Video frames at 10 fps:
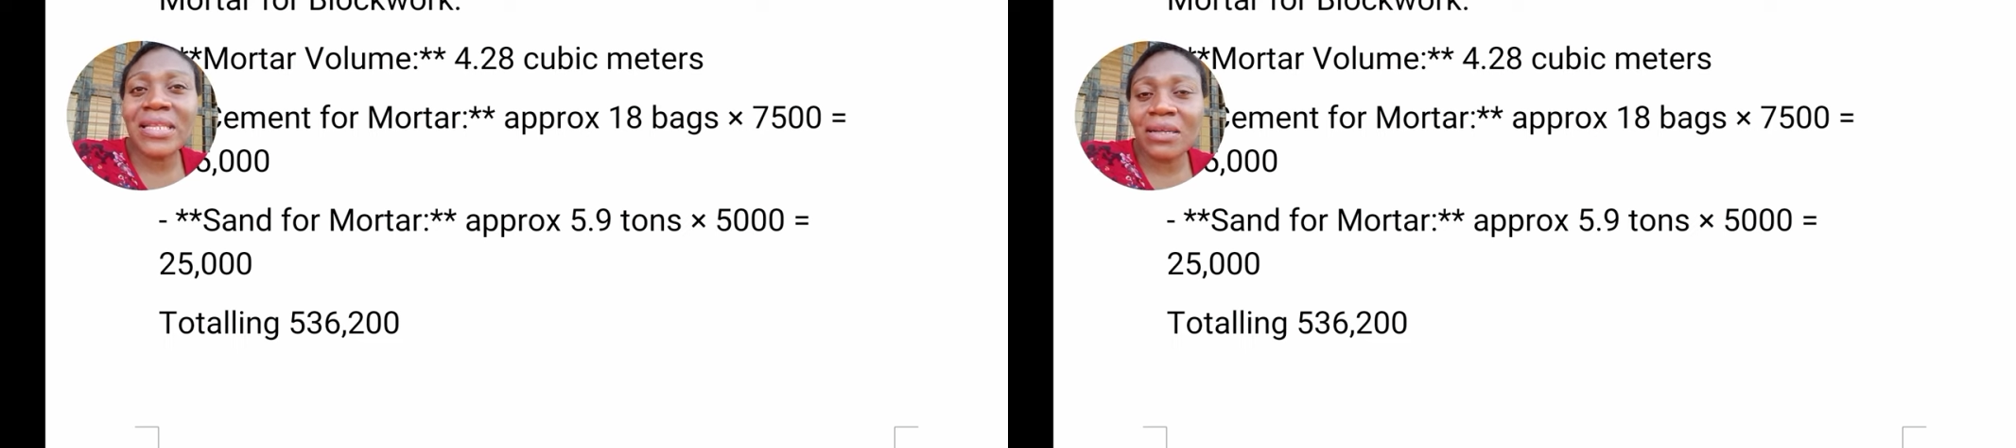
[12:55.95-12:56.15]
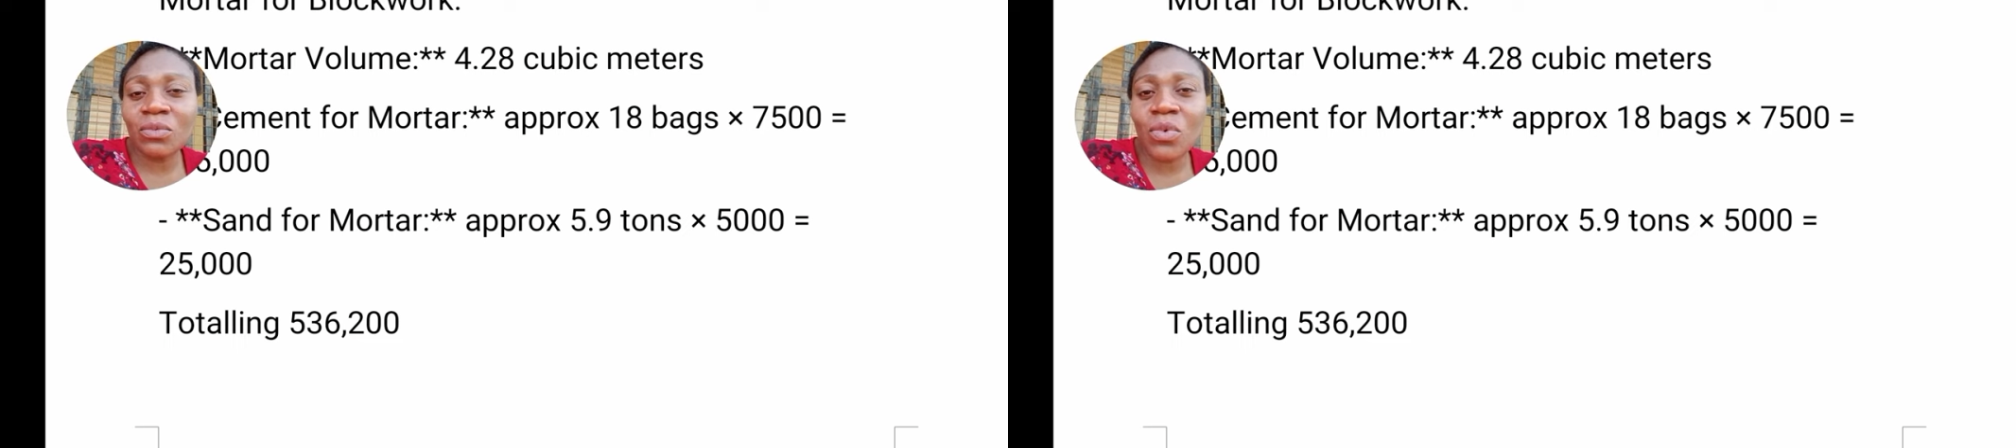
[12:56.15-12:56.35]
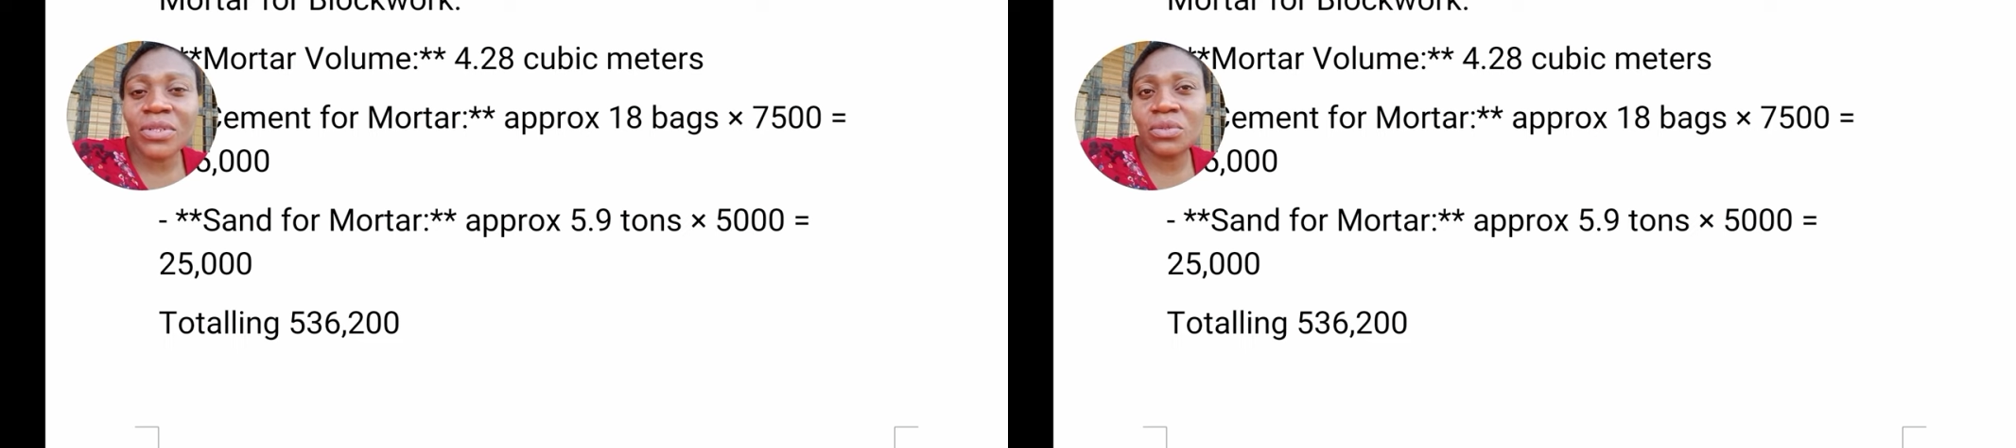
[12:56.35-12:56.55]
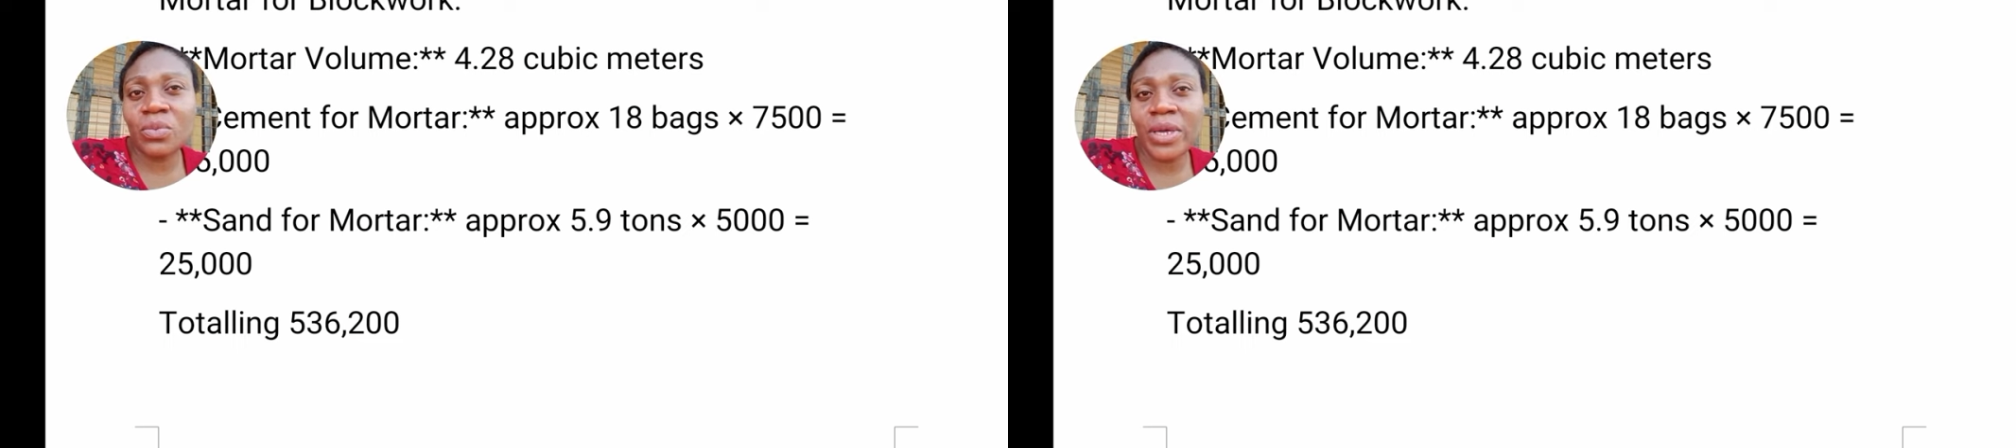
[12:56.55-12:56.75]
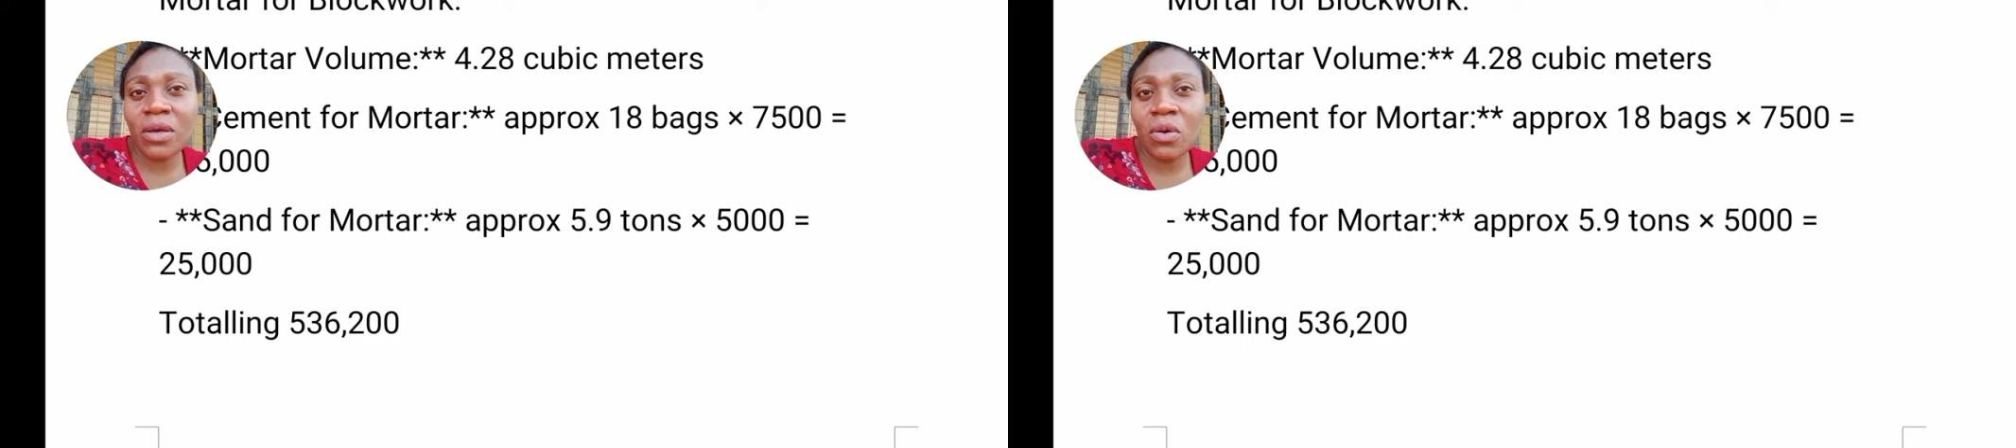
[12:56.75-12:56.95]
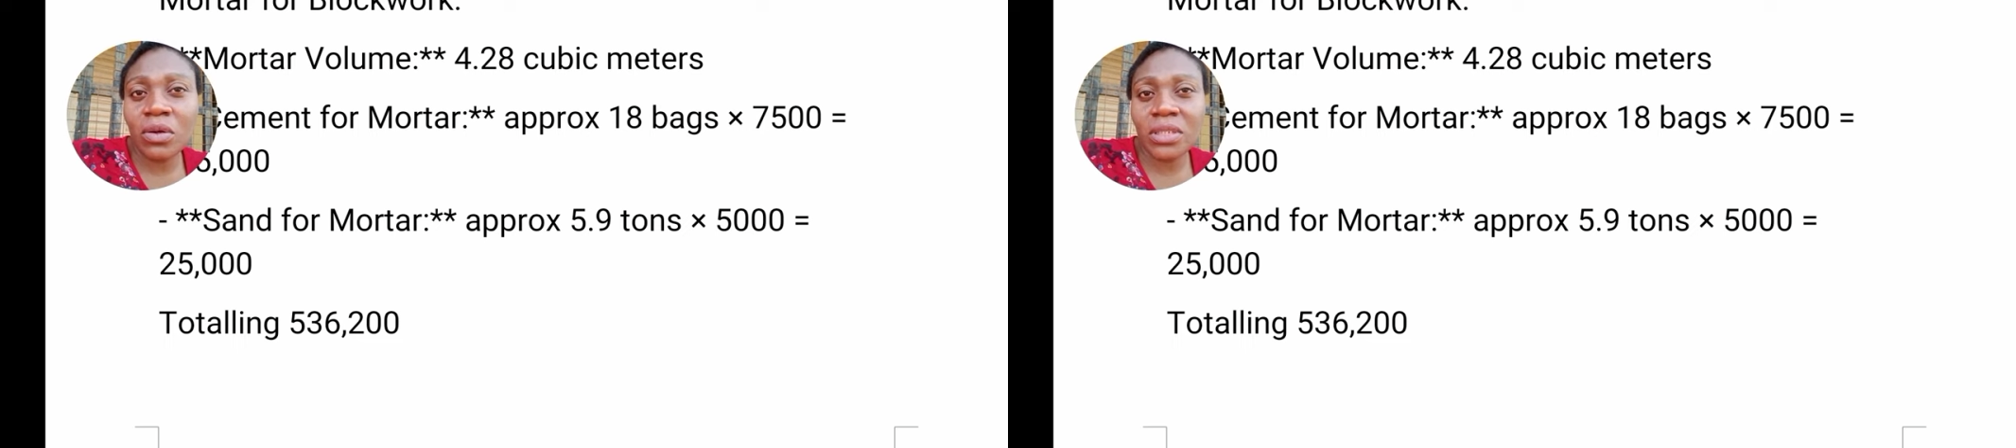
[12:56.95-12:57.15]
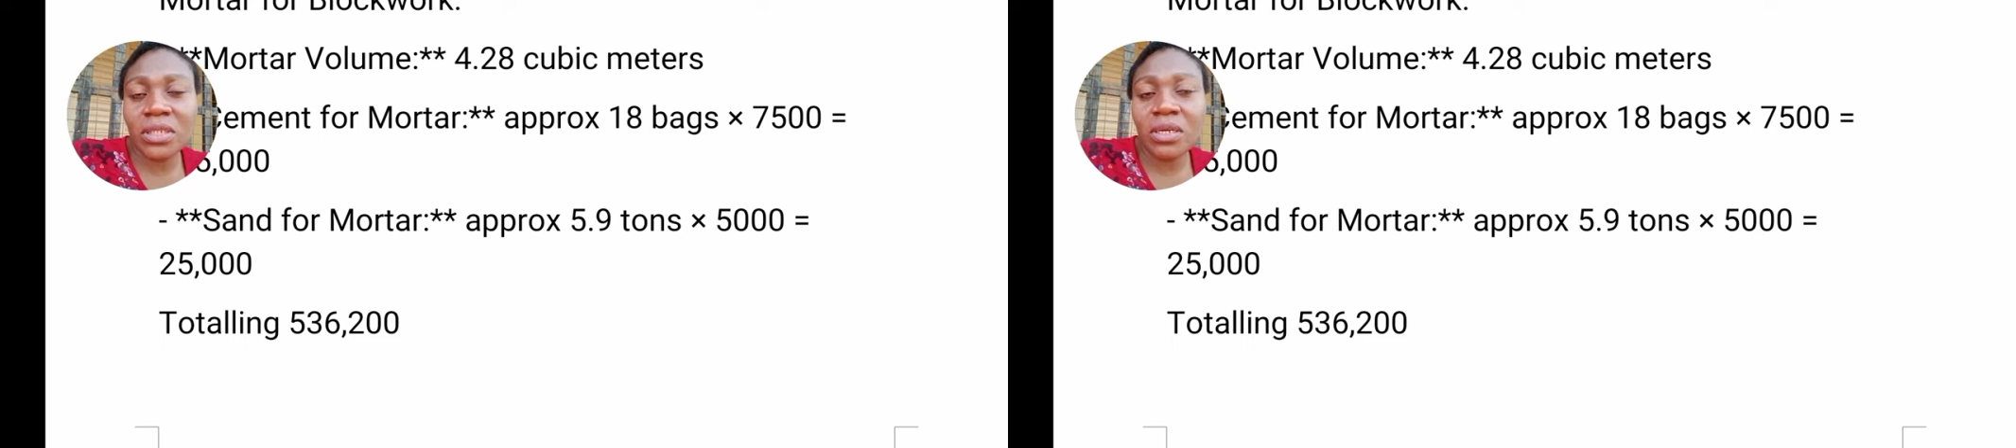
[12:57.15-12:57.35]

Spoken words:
than what we got.